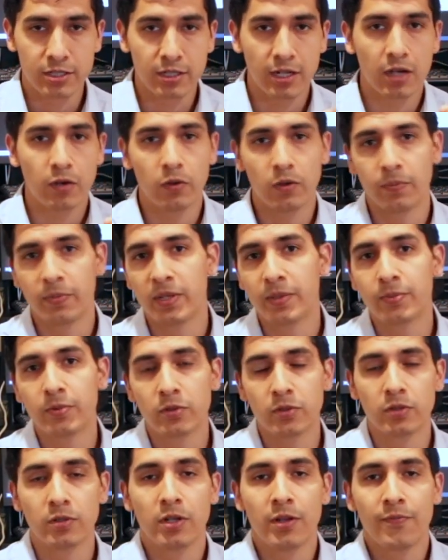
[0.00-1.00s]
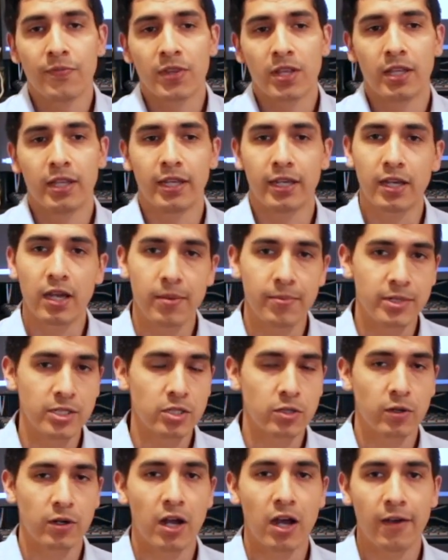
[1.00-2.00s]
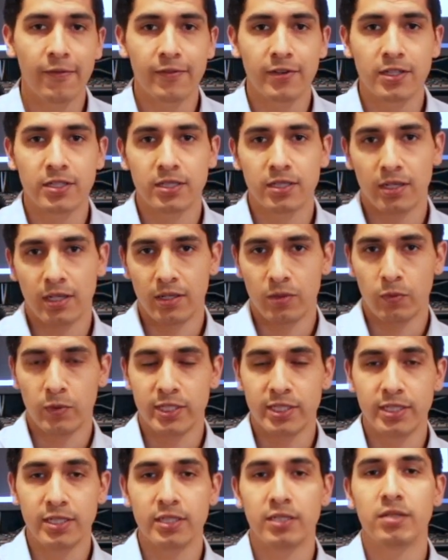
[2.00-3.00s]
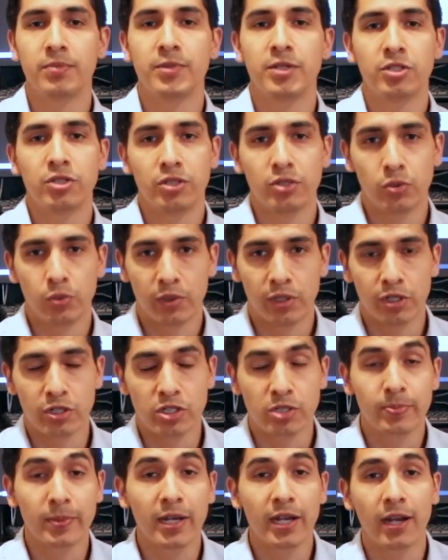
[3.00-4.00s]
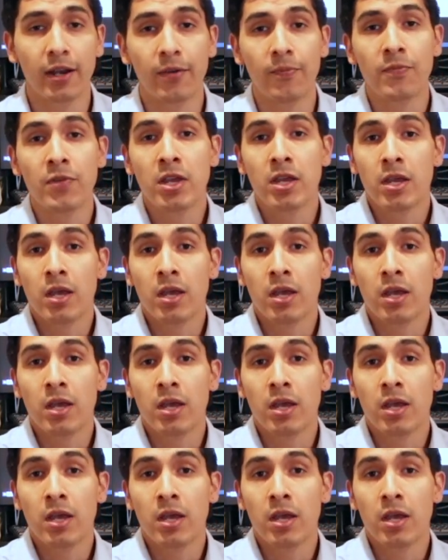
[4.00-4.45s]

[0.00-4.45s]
Now when people, they come into our office and we see some issues with their spine,